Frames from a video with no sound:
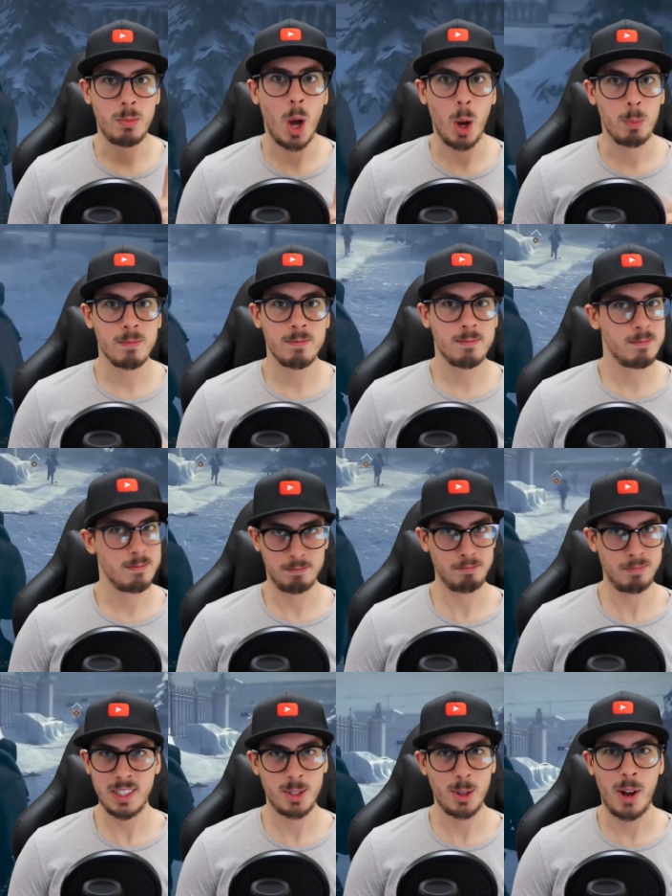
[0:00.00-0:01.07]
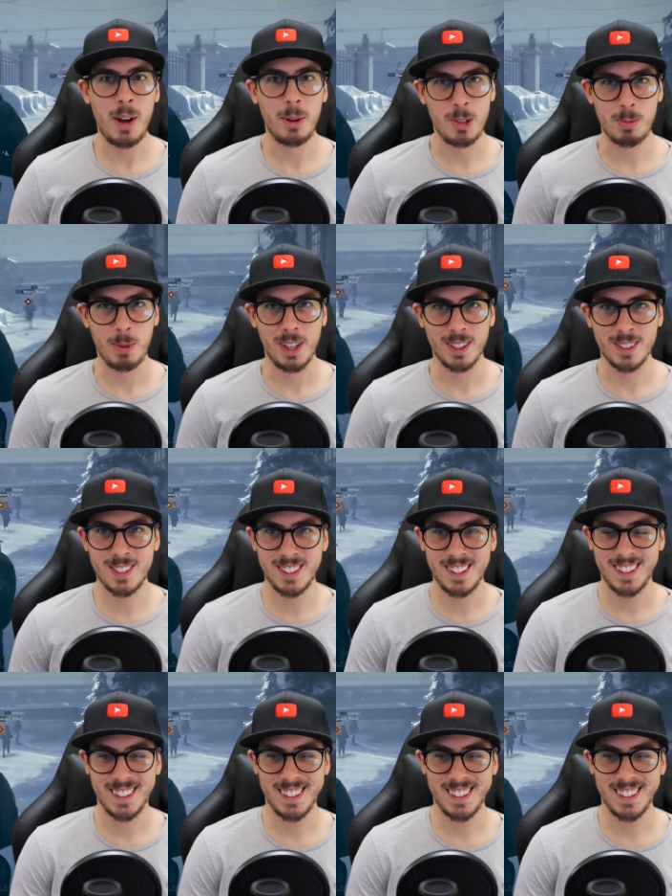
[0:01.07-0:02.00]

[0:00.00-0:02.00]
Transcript: No, that's not how this works.